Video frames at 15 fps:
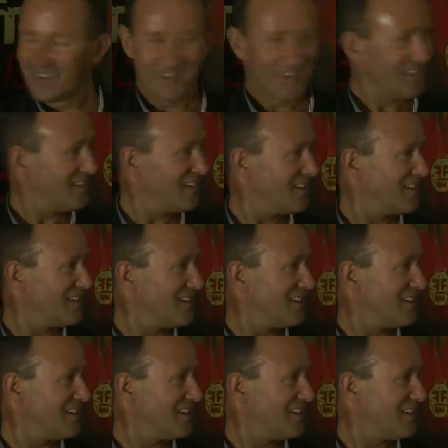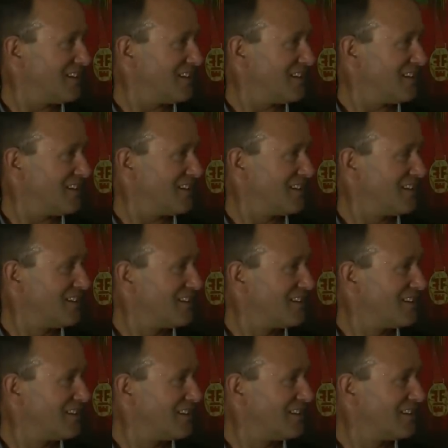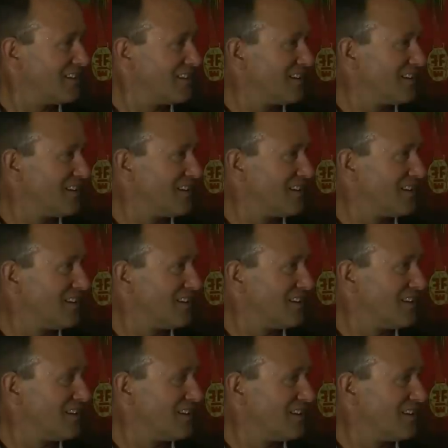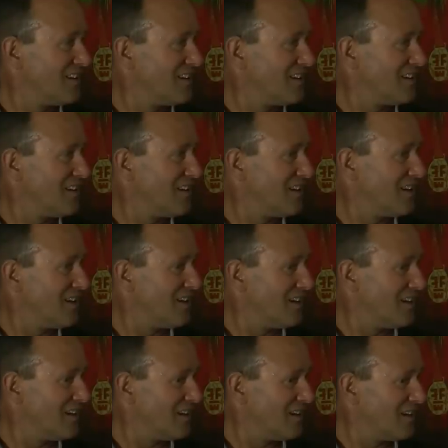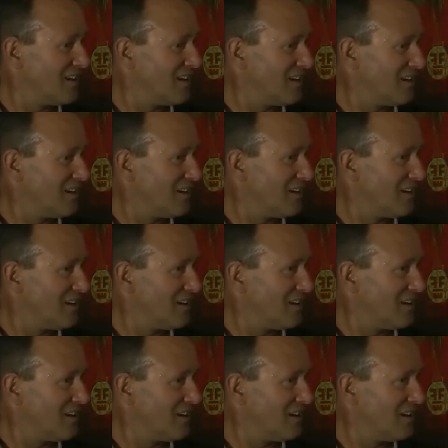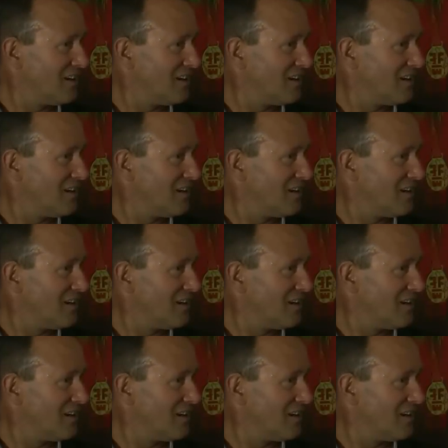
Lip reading: The person shown says nothing.